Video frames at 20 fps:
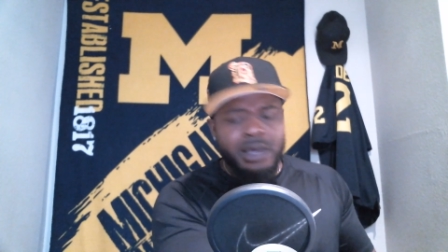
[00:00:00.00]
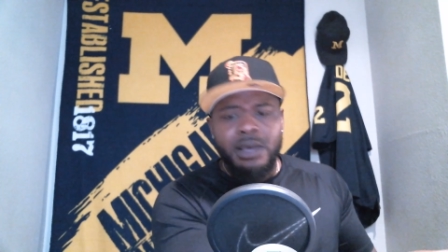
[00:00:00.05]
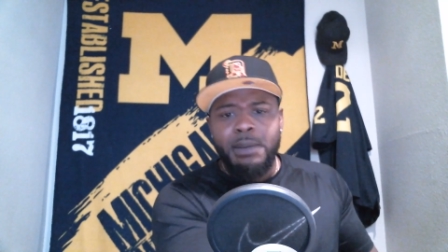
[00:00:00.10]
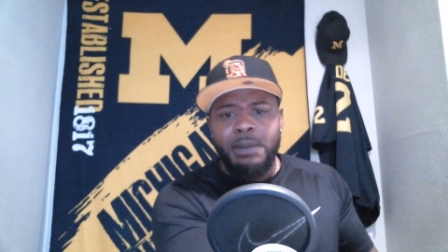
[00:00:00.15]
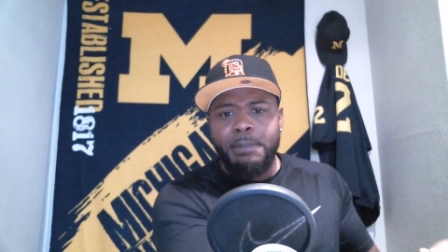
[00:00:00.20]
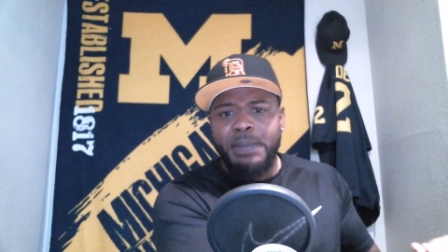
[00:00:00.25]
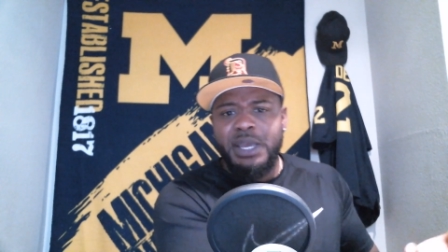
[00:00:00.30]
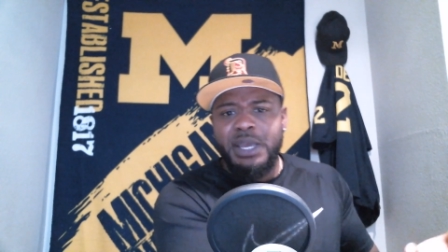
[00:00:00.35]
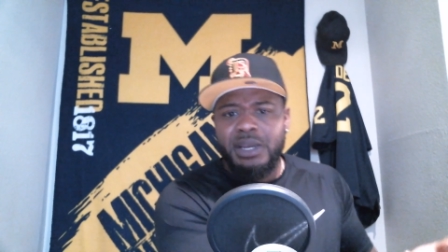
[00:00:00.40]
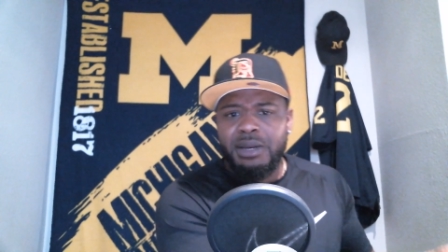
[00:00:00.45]

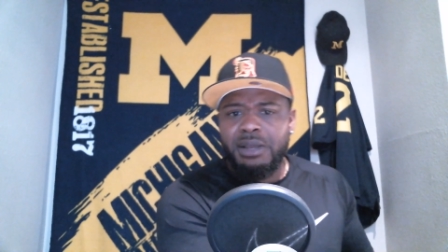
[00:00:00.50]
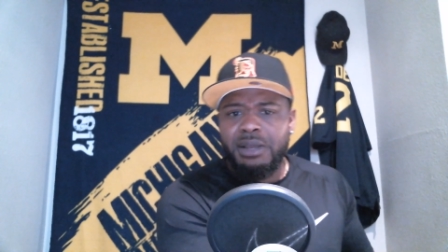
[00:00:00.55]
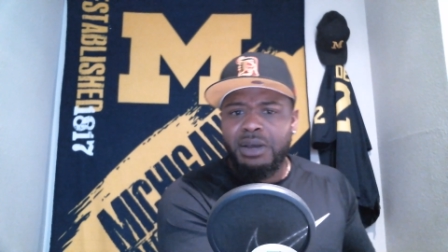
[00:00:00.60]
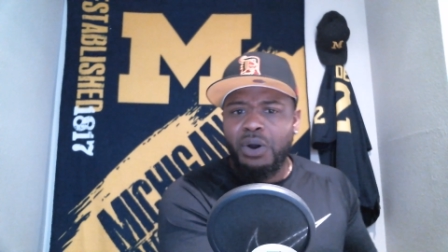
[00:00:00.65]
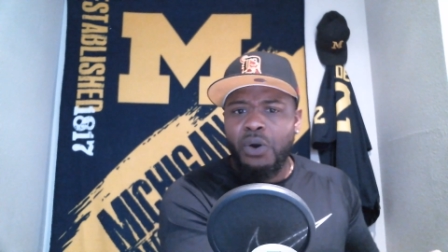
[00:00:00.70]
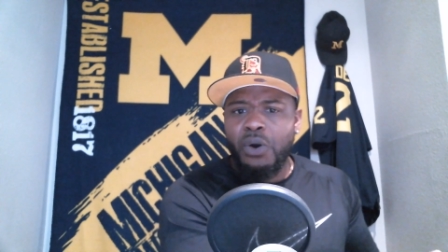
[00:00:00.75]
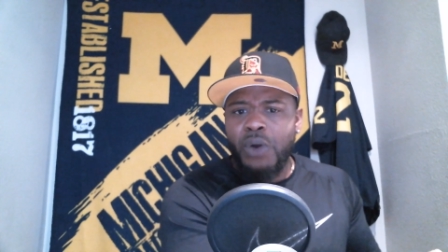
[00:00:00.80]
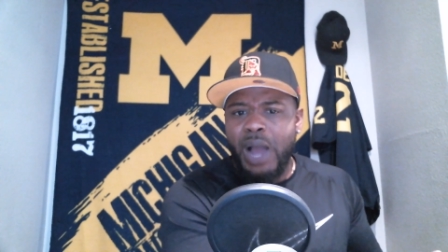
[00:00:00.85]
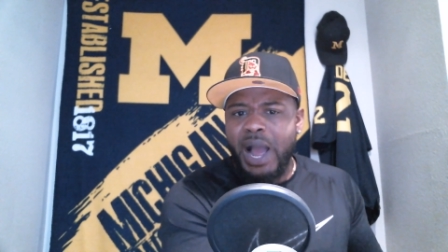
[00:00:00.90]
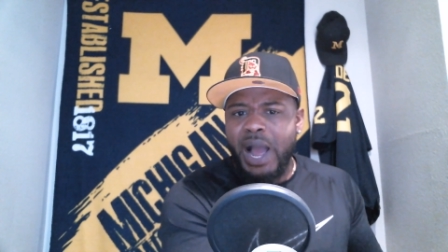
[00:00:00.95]
Beat
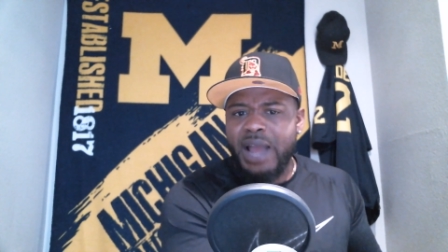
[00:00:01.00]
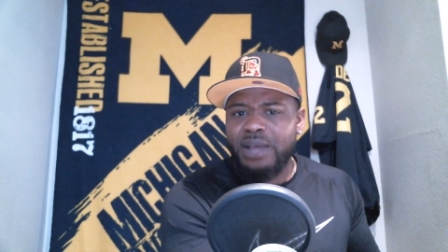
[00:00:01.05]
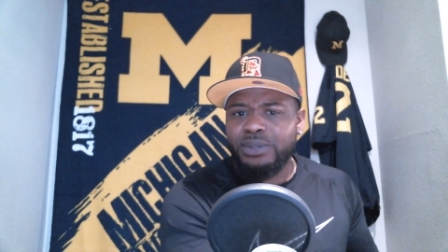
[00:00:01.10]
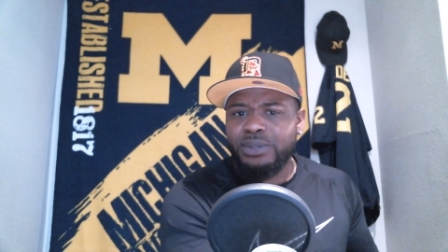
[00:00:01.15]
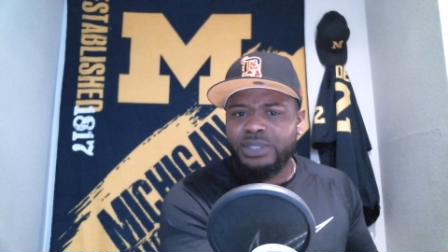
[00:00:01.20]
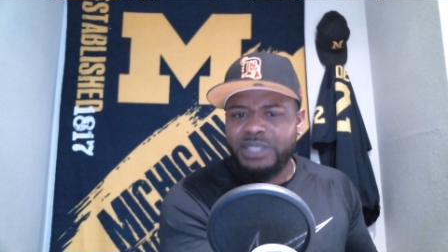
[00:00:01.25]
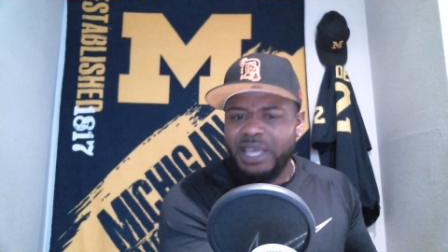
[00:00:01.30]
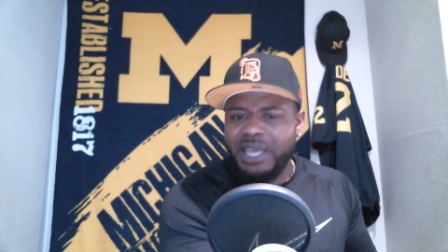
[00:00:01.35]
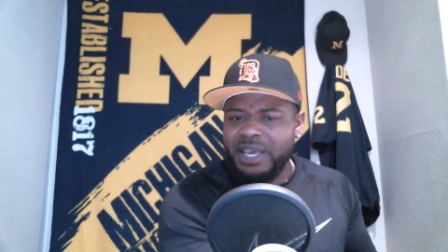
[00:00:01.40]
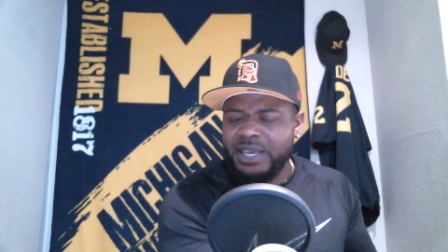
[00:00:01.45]
Ohio
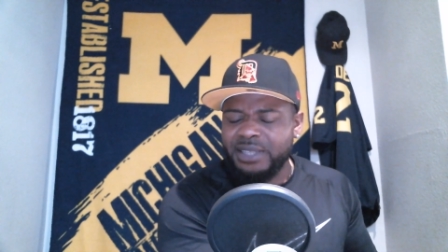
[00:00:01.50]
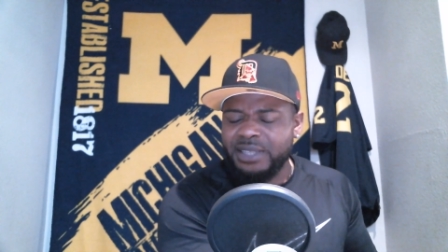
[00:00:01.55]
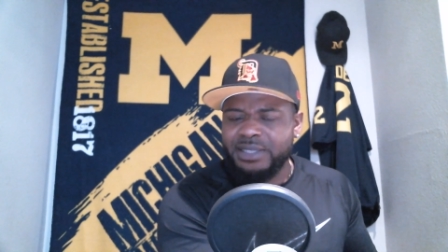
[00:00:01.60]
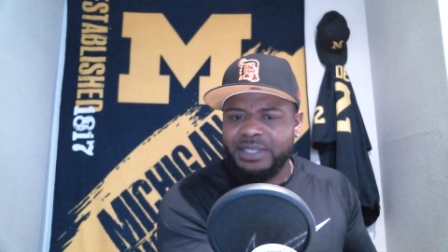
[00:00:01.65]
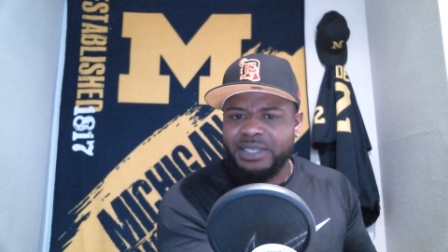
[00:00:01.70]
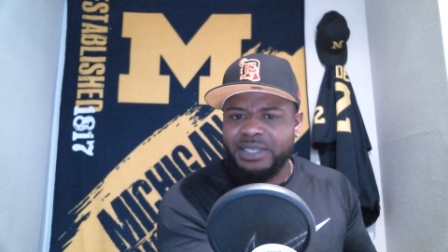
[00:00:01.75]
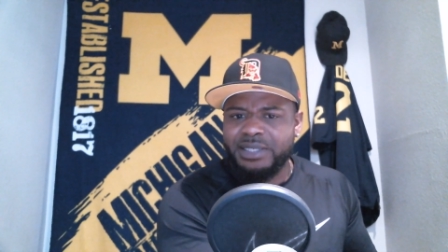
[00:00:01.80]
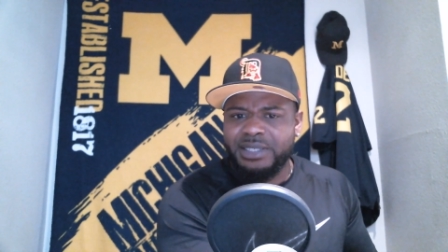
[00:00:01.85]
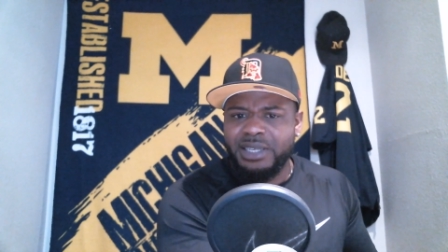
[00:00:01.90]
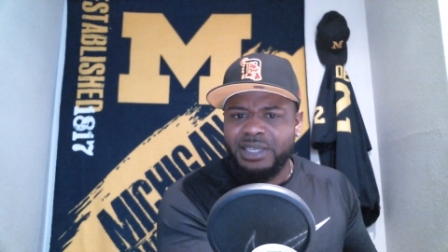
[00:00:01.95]
State
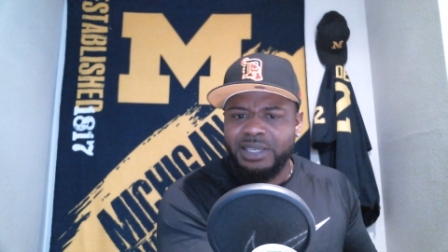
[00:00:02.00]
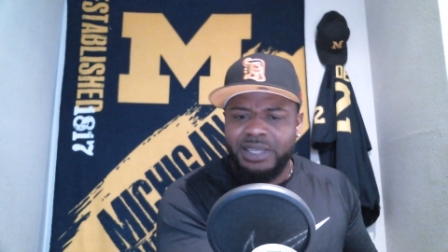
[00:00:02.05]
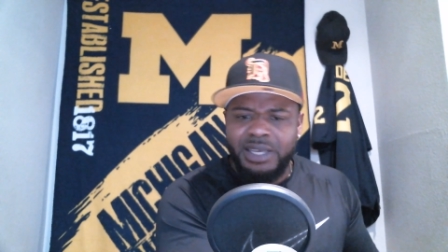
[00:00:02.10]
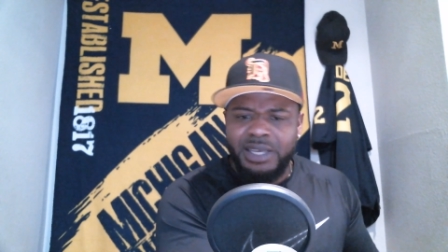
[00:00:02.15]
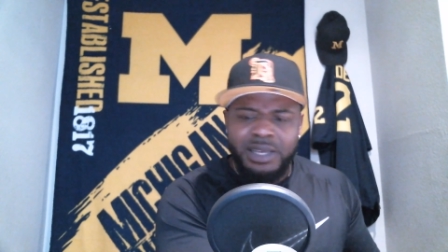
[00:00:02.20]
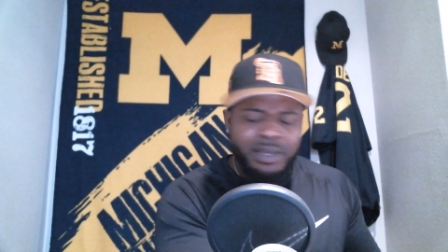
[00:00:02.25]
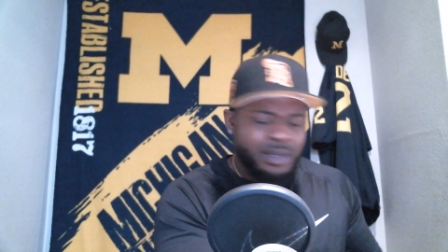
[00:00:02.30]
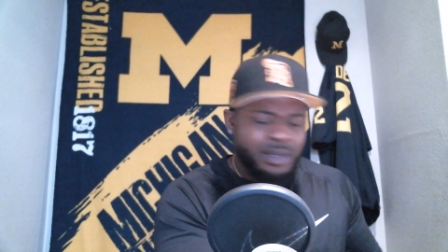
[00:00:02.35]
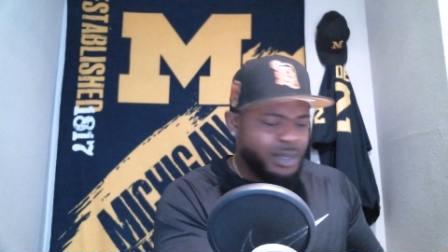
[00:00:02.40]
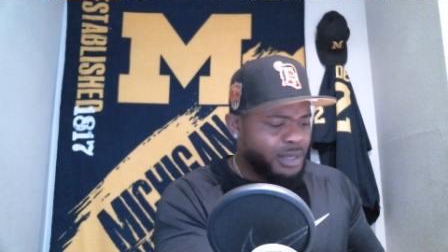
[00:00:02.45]
consistently?